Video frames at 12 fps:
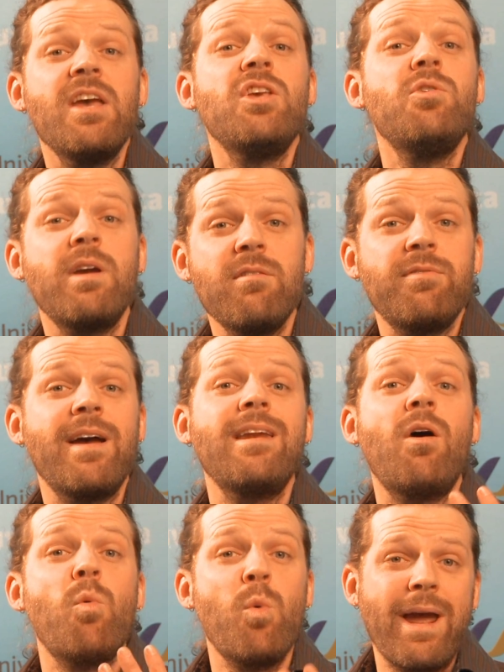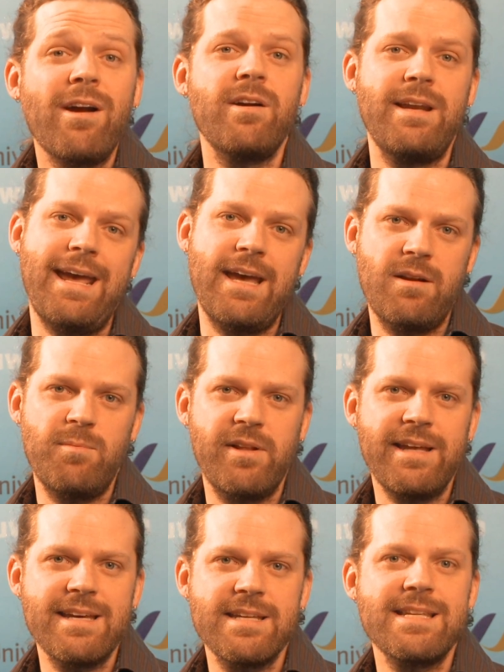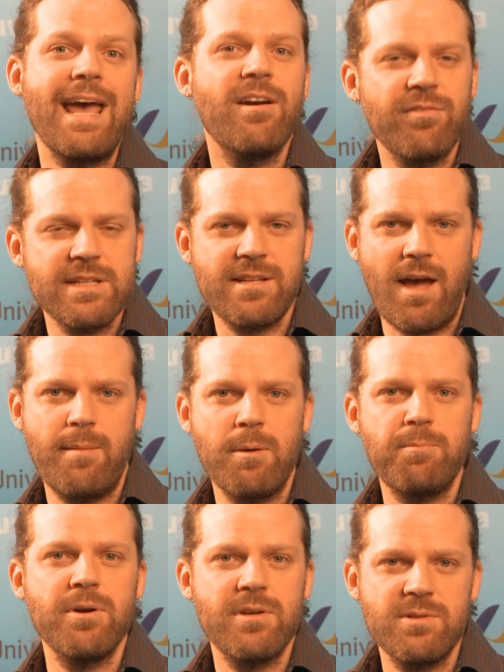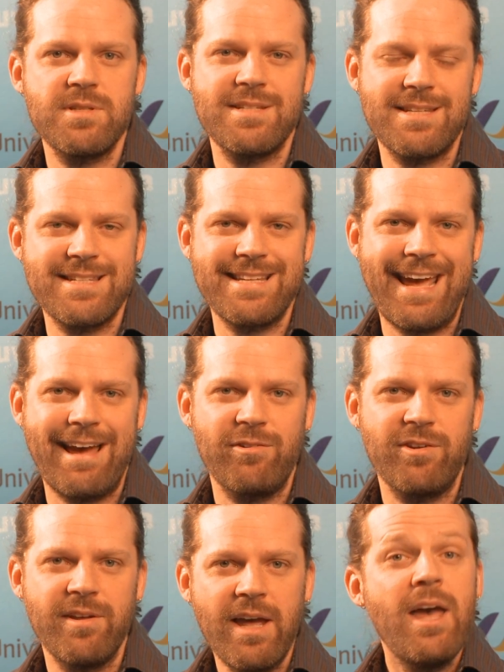you can find out where an animal is every time it produces a sound.